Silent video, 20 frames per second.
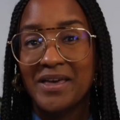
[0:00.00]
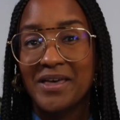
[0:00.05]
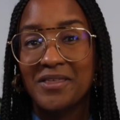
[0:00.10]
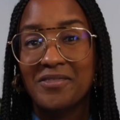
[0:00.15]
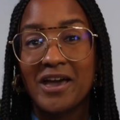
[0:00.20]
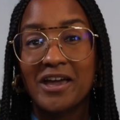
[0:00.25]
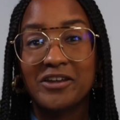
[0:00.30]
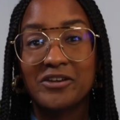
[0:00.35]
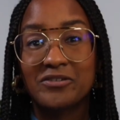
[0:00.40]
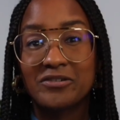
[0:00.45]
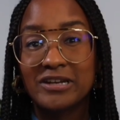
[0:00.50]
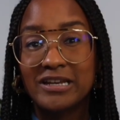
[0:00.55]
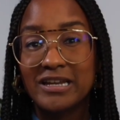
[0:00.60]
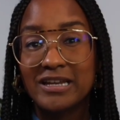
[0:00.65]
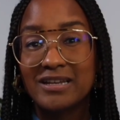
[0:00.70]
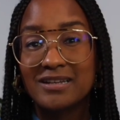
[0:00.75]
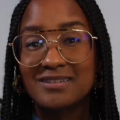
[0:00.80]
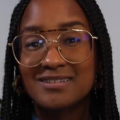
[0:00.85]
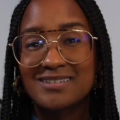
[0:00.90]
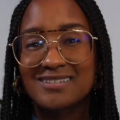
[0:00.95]
that your
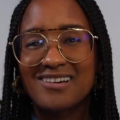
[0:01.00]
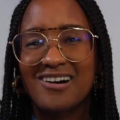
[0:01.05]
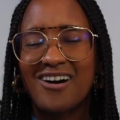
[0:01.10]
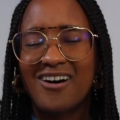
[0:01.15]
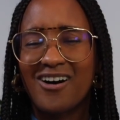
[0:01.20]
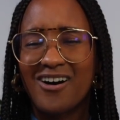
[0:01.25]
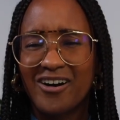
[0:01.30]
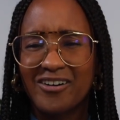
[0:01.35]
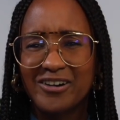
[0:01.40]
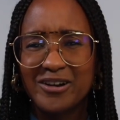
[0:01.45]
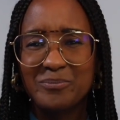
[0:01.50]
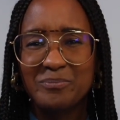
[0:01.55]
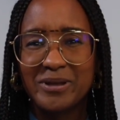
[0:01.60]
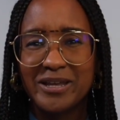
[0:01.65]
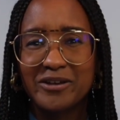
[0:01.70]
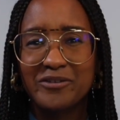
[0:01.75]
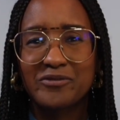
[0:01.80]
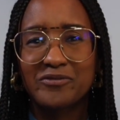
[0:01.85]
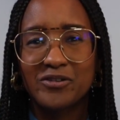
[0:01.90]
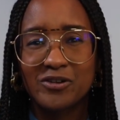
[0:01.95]
needs aren't
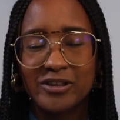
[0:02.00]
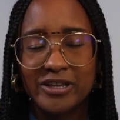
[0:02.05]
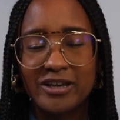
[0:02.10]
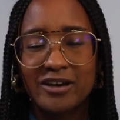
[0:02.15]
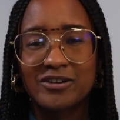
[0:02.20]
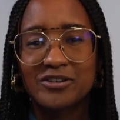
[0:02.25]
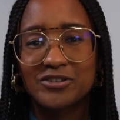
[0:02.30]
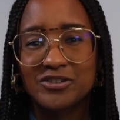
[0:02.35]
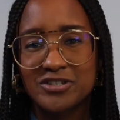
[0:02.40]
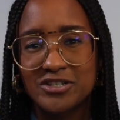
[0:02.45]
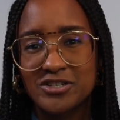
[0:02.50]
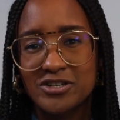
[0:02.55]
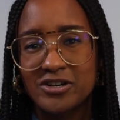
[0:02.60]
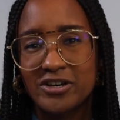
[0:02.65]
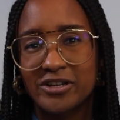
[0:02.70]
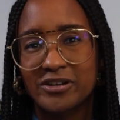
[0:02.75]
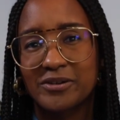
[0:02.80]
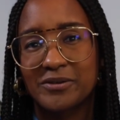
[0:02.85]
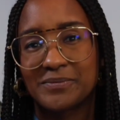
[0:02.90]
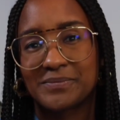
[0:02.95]
being fully
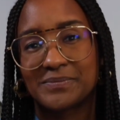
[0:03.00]
understood.